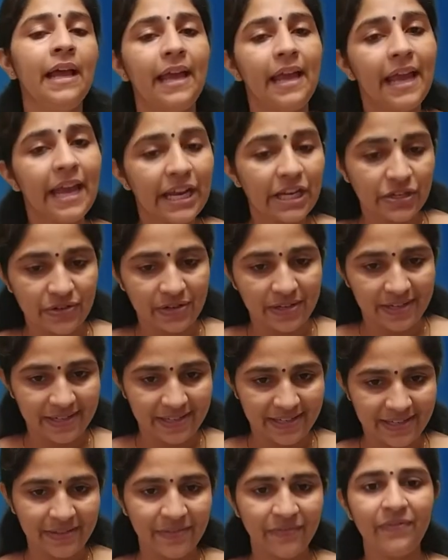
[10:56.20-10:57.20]

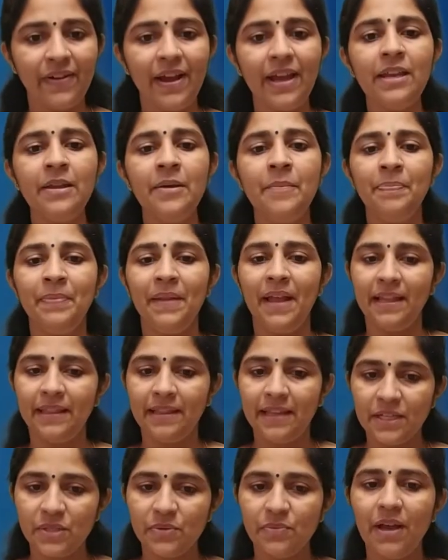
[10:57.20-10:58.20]
agents. Fine? And
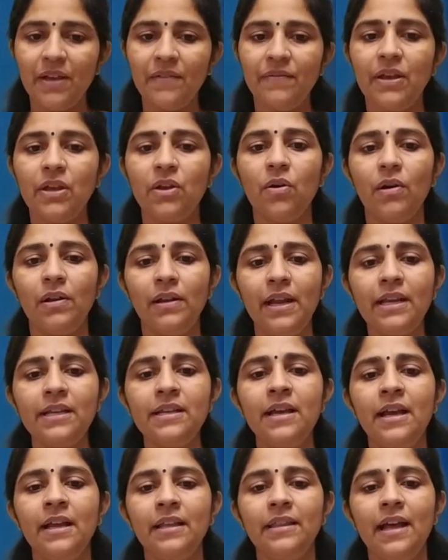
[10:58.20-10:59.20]
that's why we call it
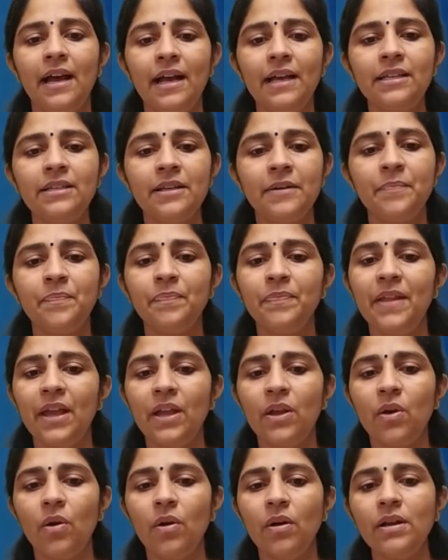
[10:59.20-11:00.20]
that they
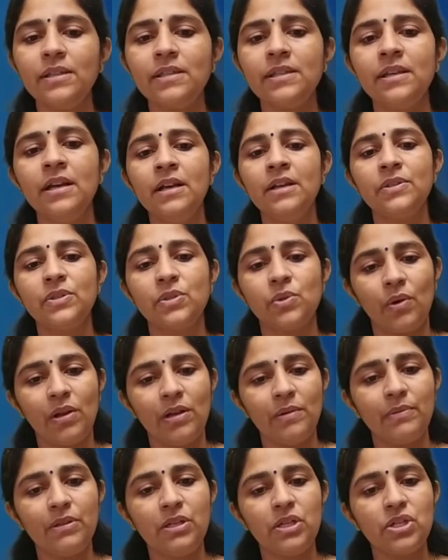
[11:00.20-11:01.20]
cause soil
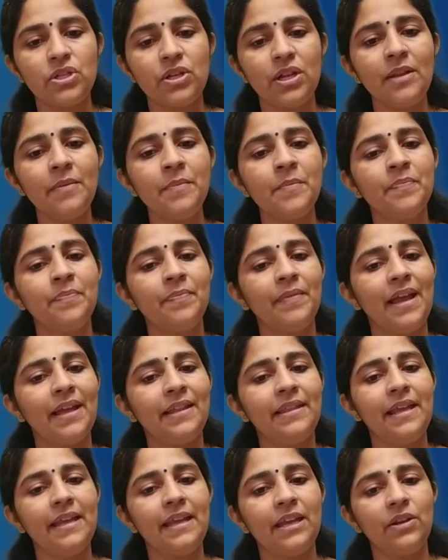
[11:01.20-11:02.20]
pollution
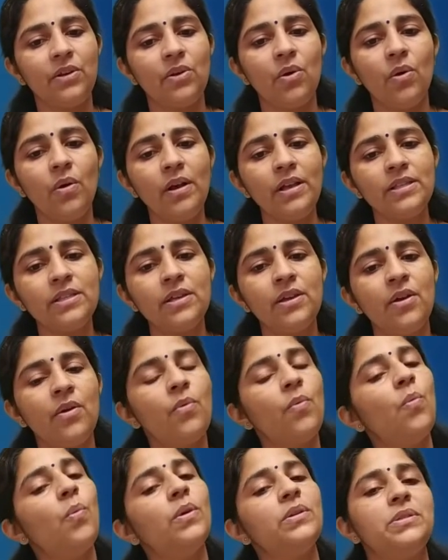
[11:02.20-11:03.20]
and they can cause
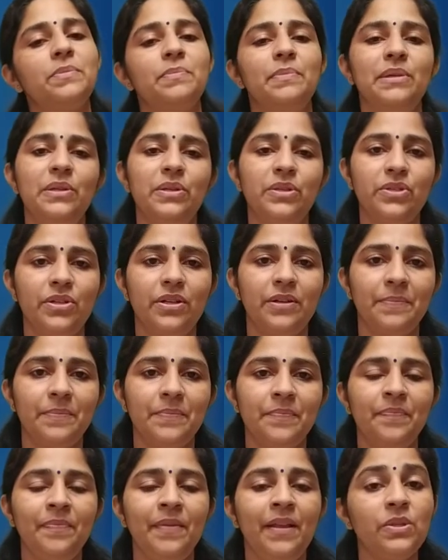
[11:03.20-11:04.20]
water pollution.
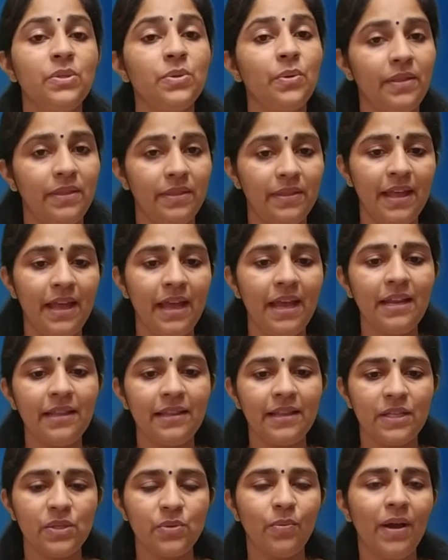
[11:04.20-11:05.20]
So
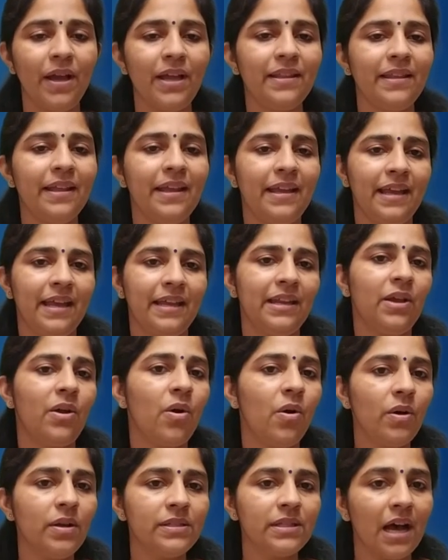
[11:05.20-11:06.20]
that's why they can
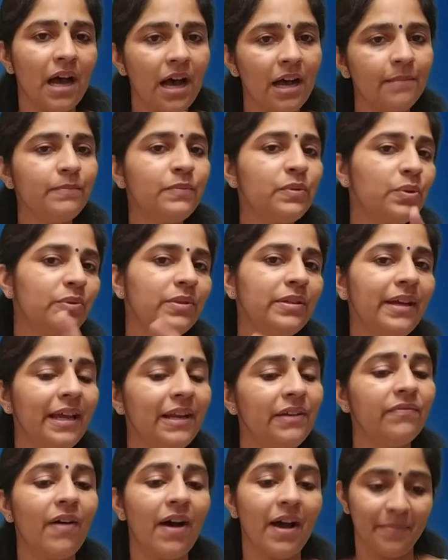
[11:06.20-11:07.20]
cause harm to the
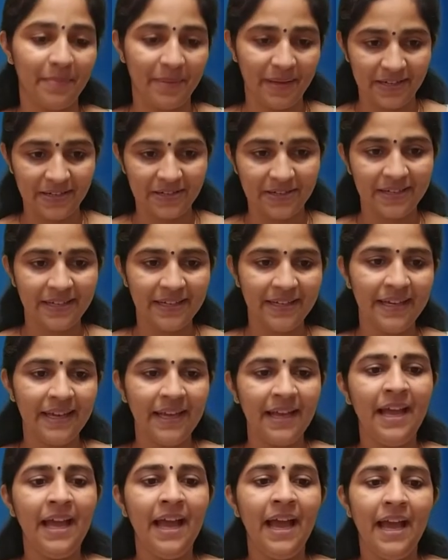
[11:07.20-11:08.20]
environment.
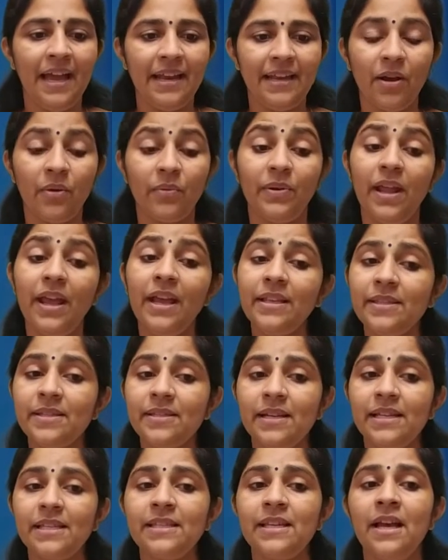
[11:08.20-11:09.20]
Now next
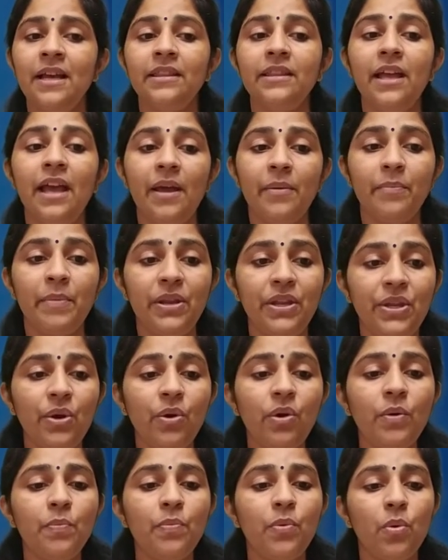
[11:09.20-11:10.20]
is that
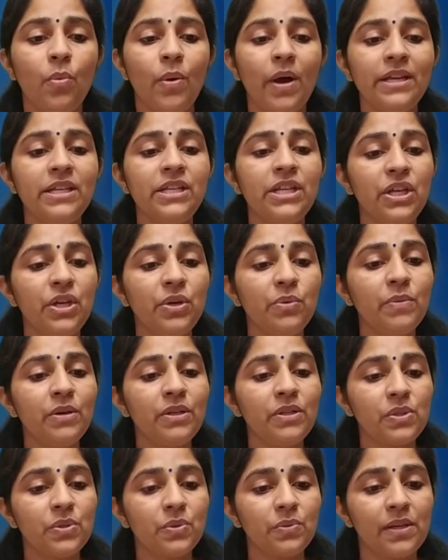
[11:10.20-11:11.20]
manure provide
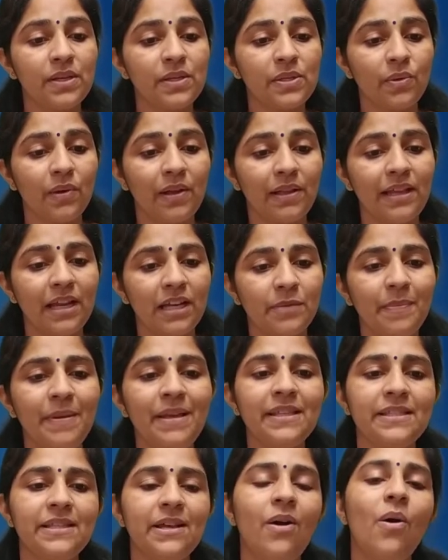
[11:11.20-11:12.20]
humus to the soil. That
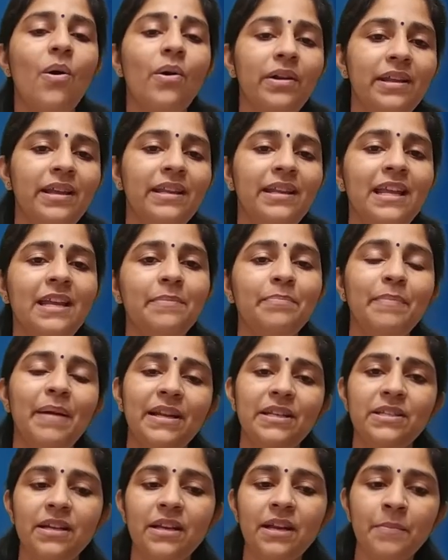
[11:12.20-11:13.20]
means the organic
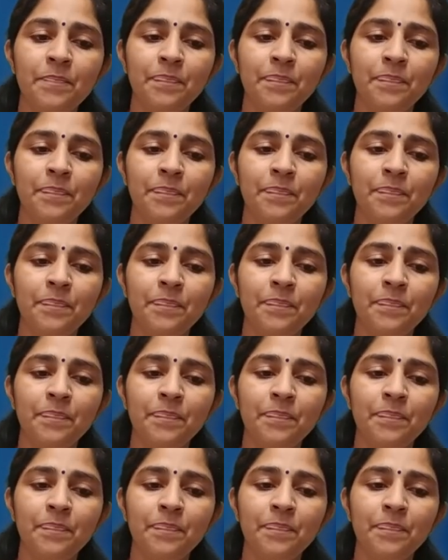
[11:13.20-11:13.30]
matter.